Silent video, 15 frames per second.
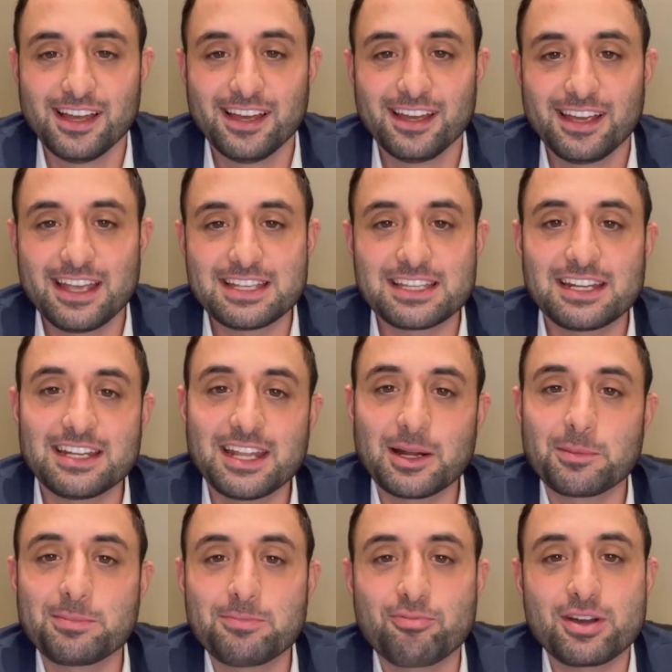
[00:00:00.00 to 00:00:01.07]
He's going to
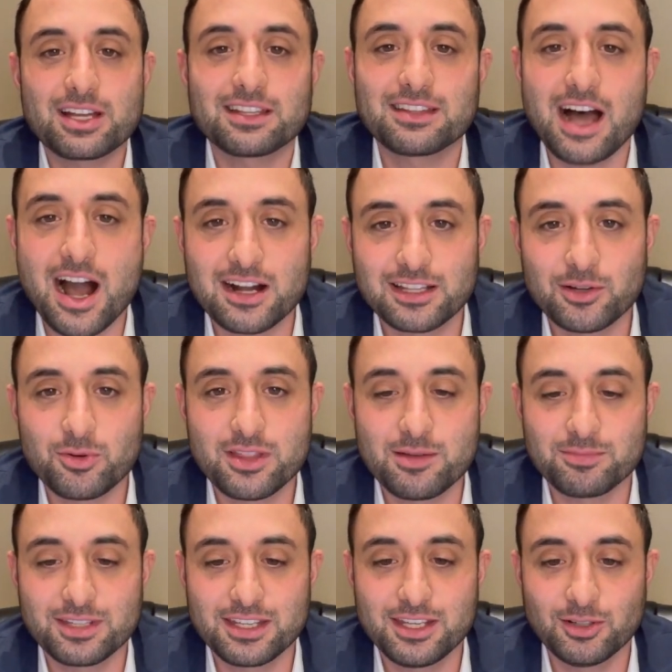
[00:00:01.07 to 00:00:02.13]
need to bring a doctor with him
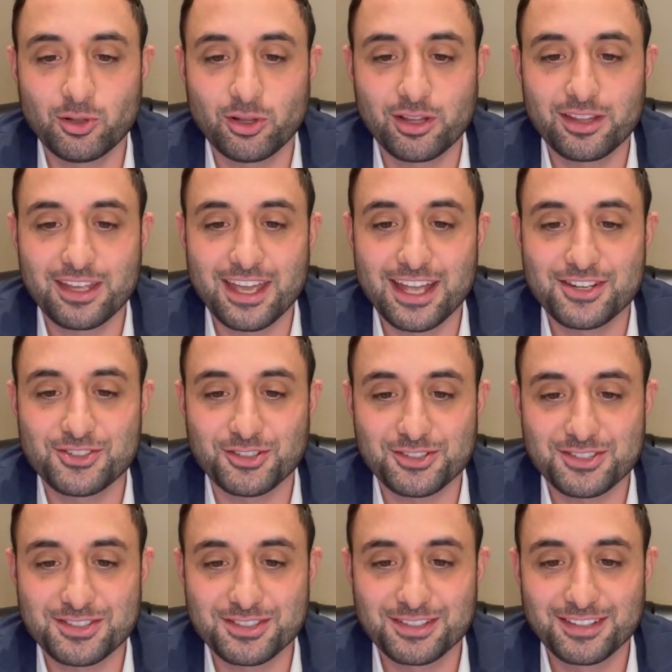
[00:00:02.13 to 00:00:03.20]
to heal all the
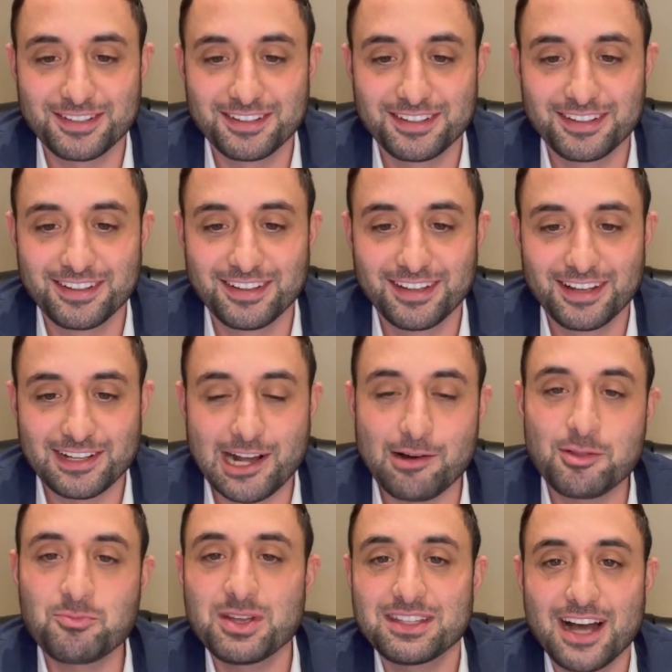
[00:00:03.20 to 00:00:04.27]
angels.
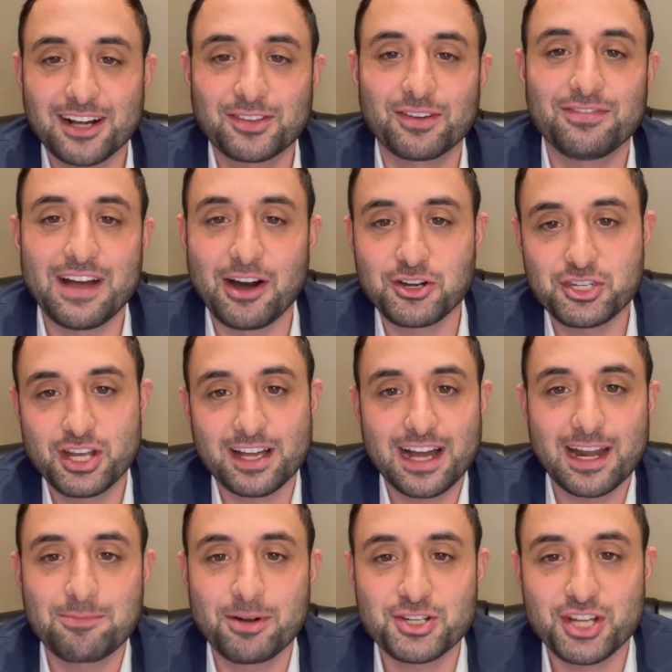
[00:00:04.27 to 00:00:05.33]
Calling me Dr. Fauci. I got
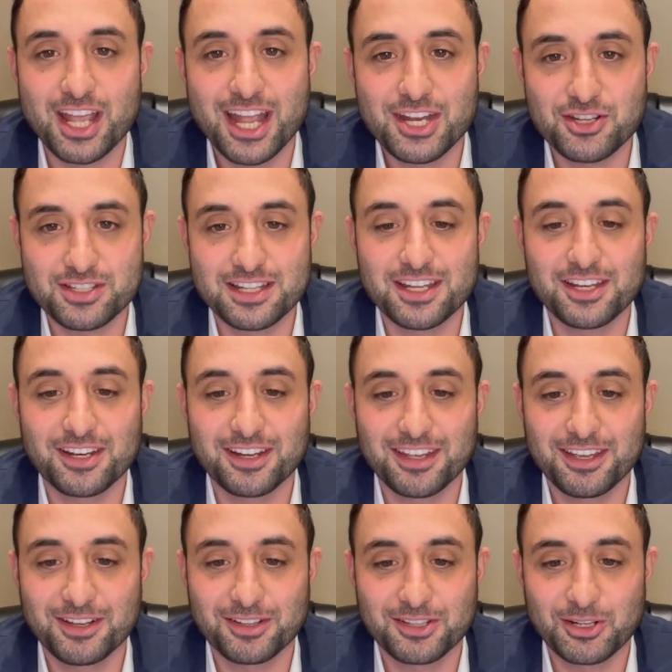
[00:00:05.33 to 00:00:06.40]
a bunch of angels I needed to
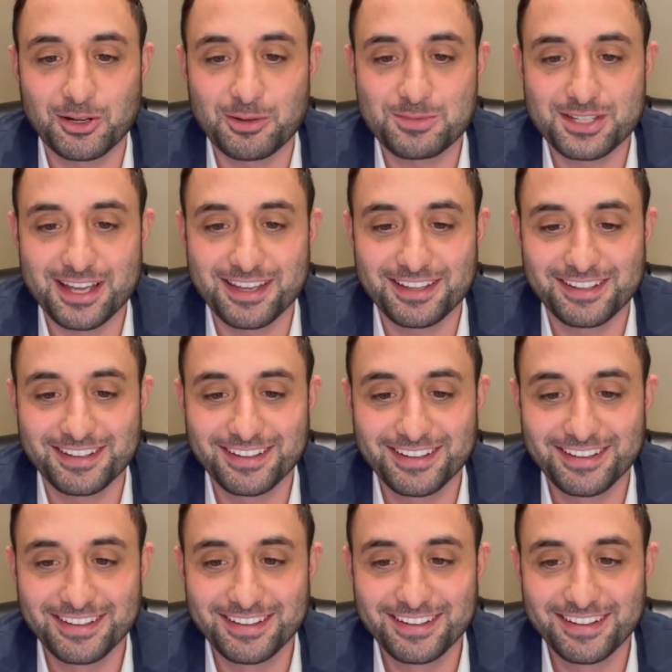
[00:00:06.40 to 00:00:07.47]
heal. You know what I'm saying?
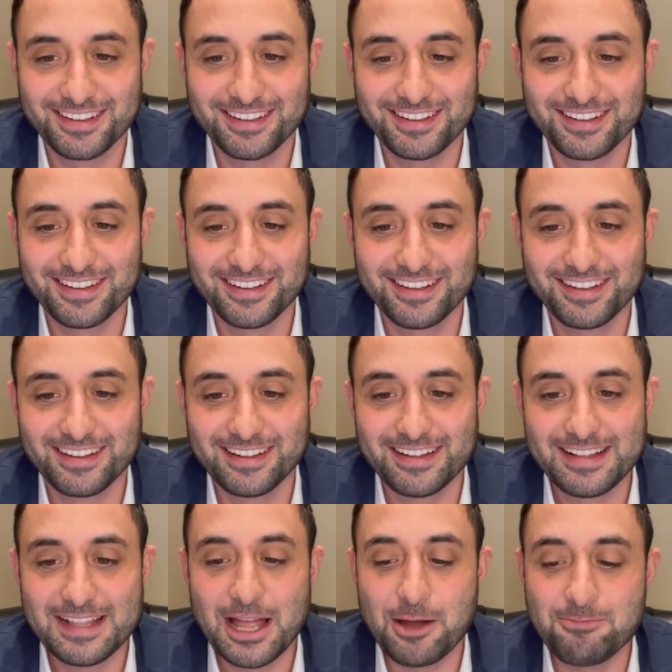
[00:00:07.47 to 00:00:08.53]

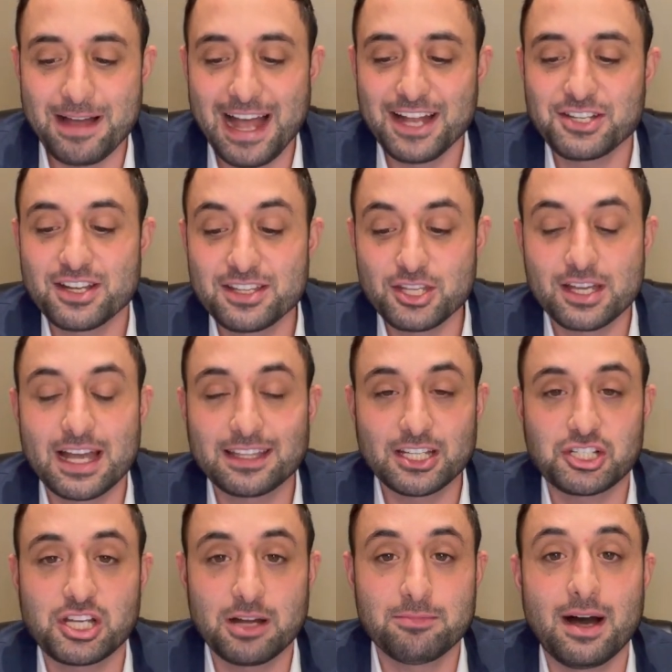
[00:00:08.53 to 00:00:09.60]
Imagine you get to
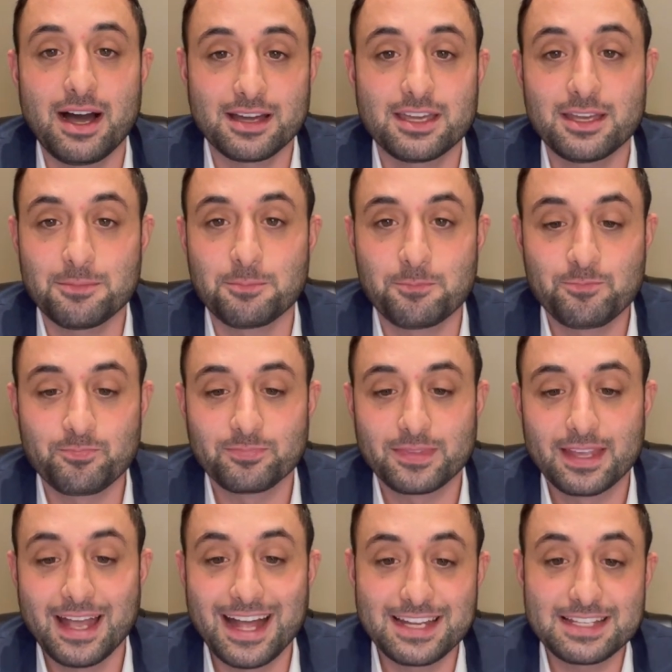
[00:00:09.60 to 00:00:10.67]
Shamaim
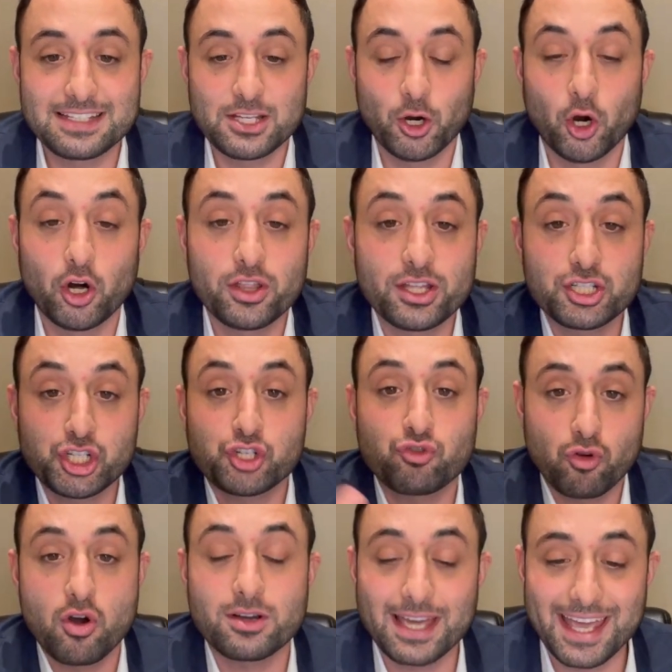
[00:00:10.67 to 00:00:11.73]
and you see all the
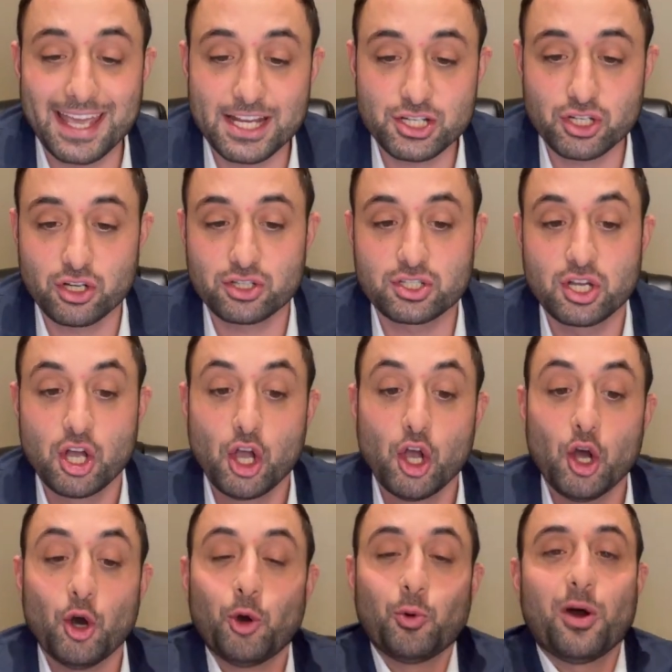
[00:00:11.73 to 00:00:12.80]
strong angels.
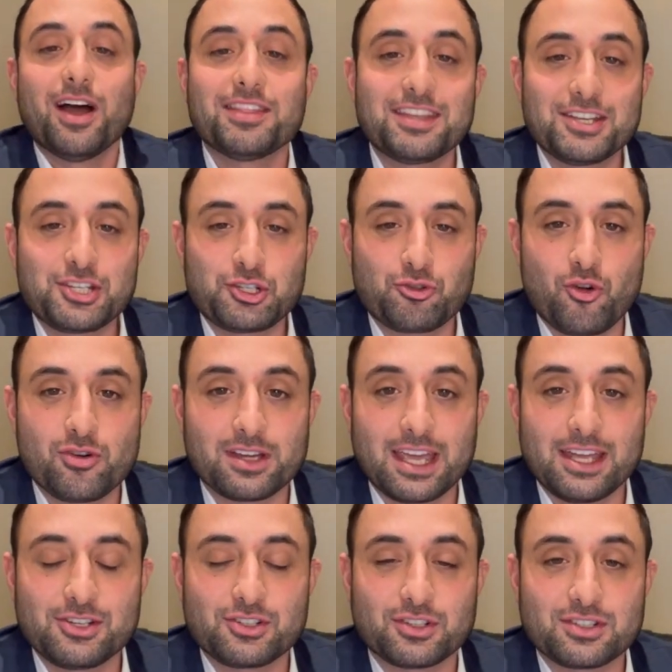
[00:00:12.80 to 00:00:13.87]
Who are these strong
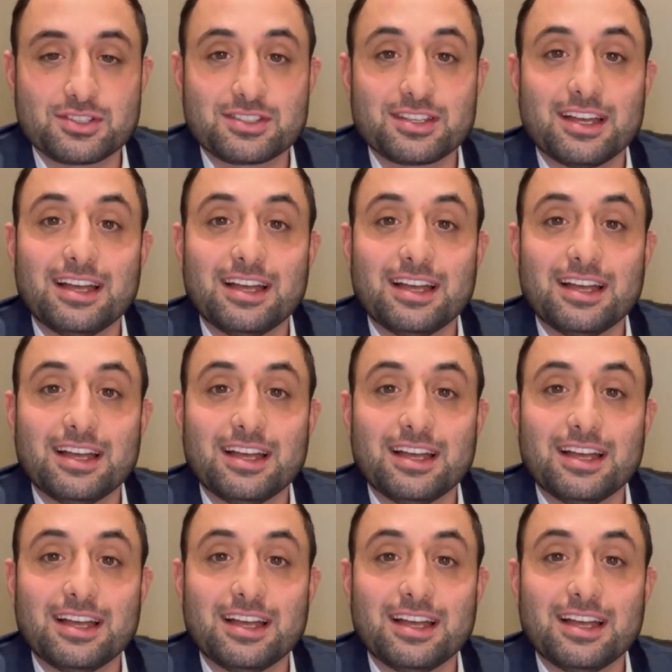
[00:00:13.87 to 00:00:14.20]
angels?